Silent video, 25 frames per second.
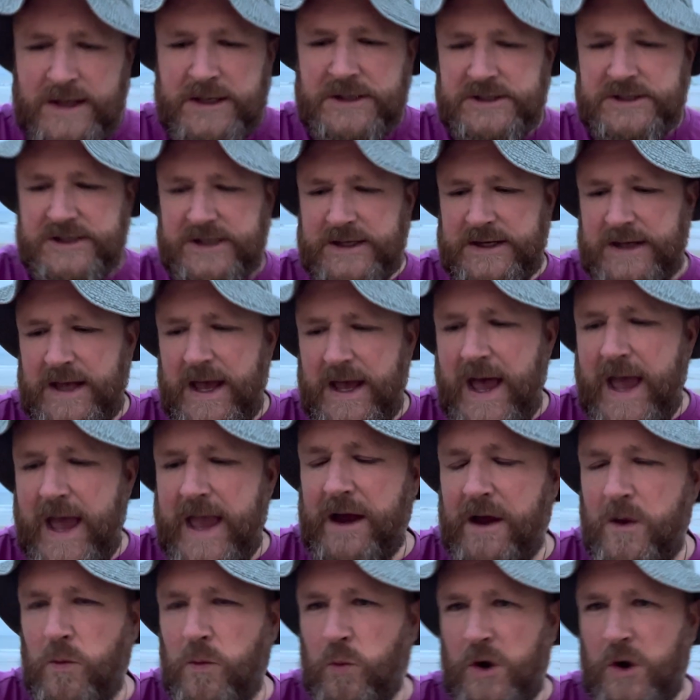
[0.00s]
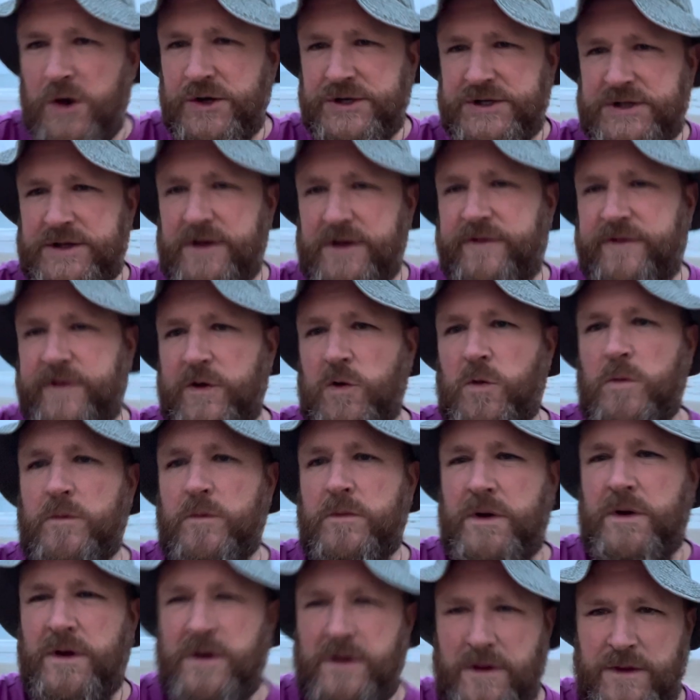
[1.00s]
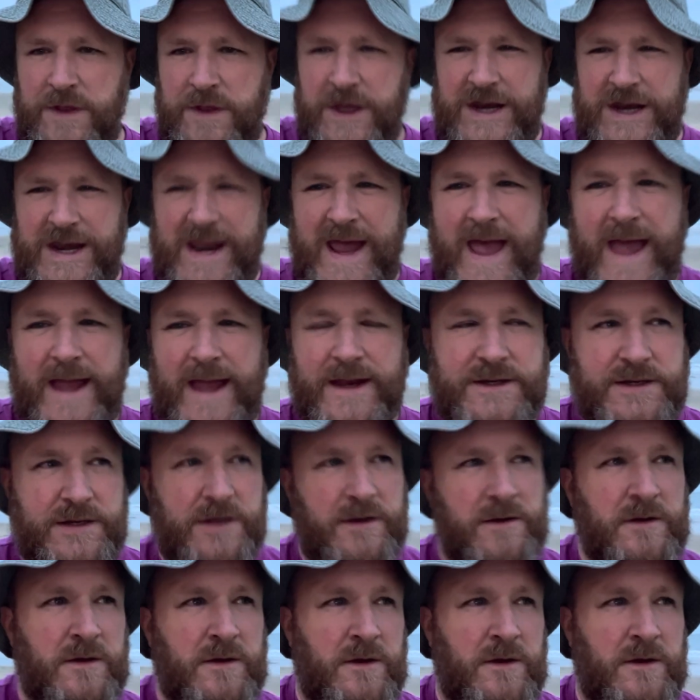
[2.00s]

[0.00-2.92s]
today I watched the film The Net.